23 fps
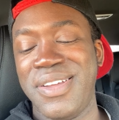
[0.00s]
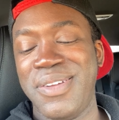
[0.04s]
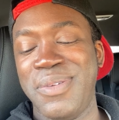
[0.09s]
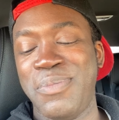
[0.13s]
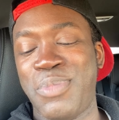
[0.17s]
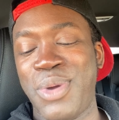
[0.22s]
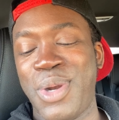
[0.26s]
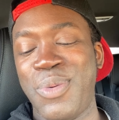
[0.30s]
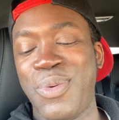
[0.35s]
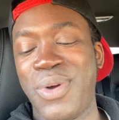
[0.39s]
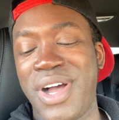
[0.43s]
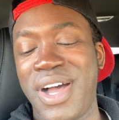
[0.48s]

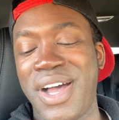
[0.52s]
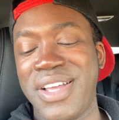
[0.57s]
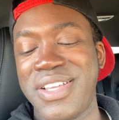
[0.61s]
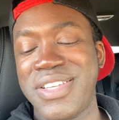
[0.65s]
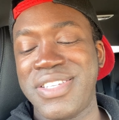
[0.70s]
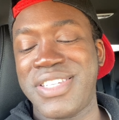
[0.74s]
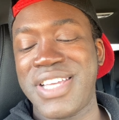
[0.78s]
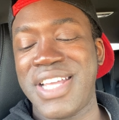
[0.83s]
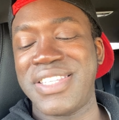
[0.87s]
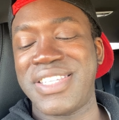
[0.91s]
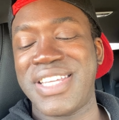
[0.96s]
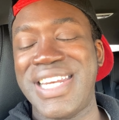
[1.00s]
Benoit
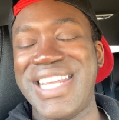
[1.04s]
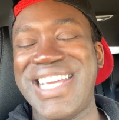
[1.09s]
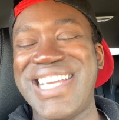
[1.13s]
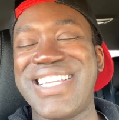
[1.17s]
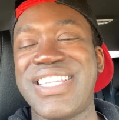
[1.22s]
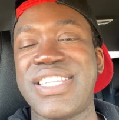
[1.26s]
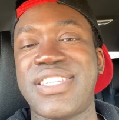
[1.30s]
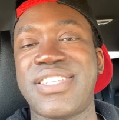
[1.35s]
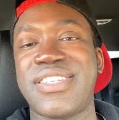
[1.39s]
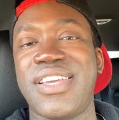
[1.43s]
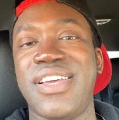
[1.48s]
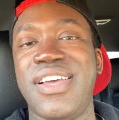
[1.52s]
Saint
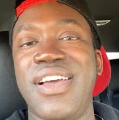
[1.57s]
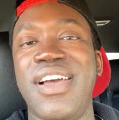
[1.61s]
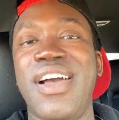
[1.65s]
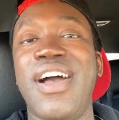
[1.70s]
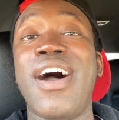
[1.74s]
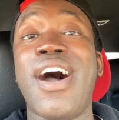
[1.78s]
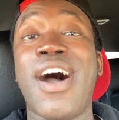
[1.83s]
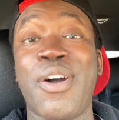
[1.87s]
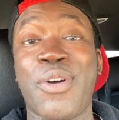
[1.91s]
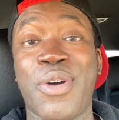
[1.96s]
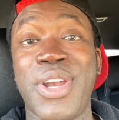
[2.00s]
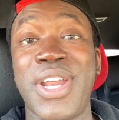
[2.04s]
Denis.
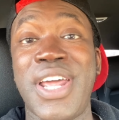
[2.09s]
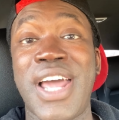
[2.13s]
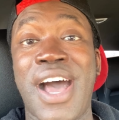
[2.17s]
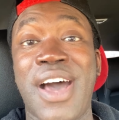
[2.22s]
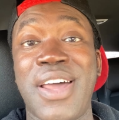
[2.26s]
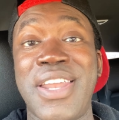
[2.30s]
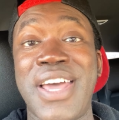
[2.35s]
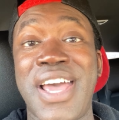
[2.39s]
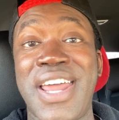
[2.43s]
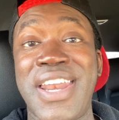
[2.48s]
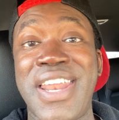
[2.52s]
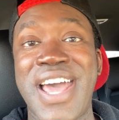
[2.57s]
I got it out
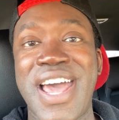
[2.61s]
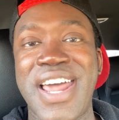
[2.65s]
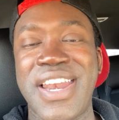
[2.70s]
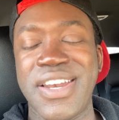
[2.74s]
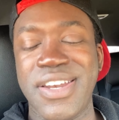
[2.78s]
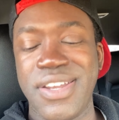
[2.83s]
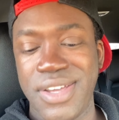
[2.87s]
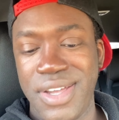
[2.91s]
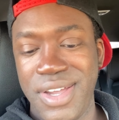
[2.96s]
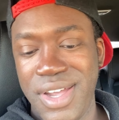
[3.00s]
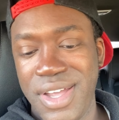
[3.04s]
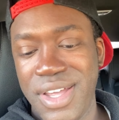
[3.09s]
there in the
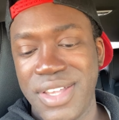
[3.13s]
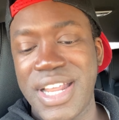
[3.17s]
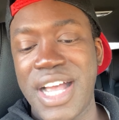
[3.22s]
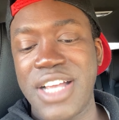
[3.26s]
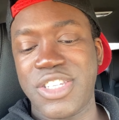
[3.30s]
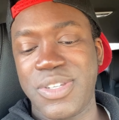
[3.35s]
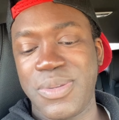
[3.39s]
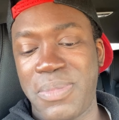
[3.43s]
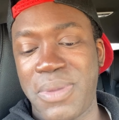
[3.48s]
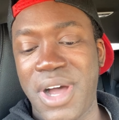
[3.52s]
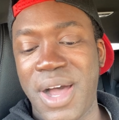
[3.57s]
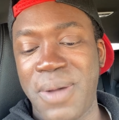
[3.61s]
end. That's
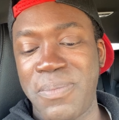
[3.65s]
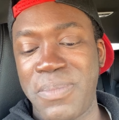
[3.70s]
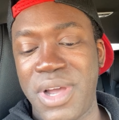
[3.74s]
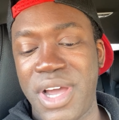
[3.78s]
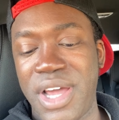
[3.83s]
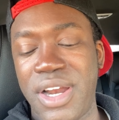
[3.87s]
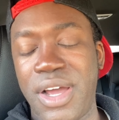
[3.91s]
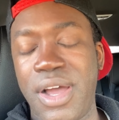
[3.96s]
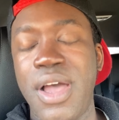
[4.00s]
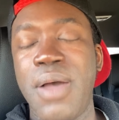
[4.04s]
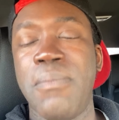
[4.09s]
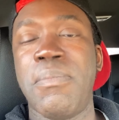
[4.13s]
a barn
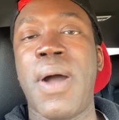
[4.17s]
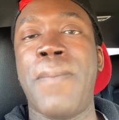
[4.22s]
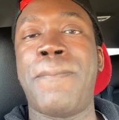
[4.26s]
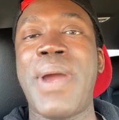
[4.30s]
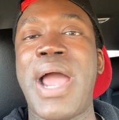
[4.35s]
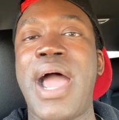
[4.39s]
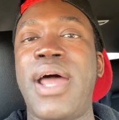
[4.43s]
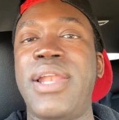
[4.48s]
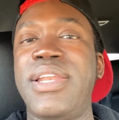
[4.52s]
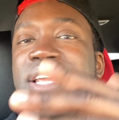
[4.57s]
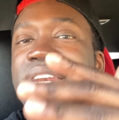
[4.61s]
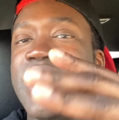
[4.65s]
burner. But
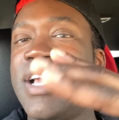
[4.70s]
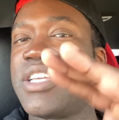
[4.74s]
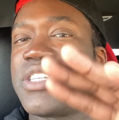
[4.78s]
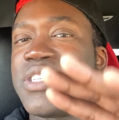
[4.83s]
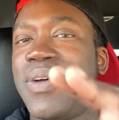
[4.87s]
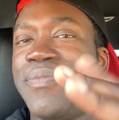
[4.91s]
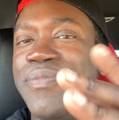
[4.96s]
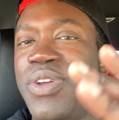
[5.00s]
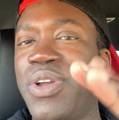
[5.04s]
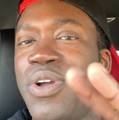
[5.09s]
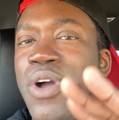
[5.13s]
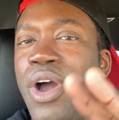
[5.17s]
apparently there's
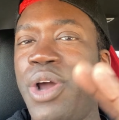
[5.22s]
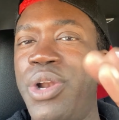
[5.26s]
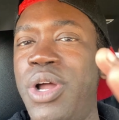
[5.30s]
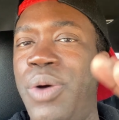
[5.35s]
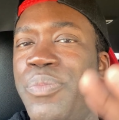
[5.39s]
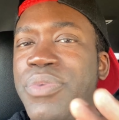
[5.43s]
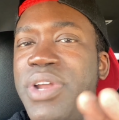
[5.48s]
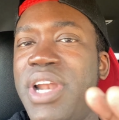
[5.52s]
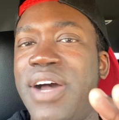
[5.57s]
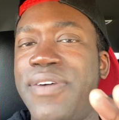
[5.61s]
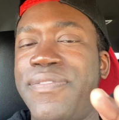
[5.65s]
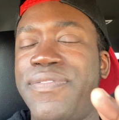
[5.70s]
something going on
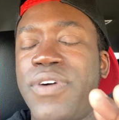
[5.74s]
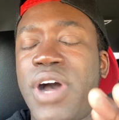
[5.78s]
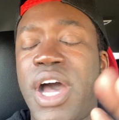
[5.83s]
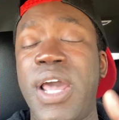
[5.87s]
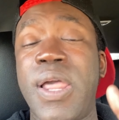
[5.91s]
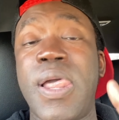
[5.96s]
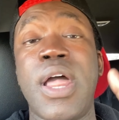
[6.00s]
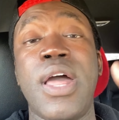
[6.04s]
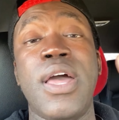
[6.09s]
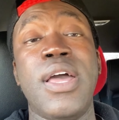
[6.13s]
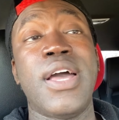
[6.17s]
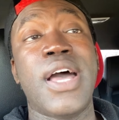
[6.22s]
with that fight.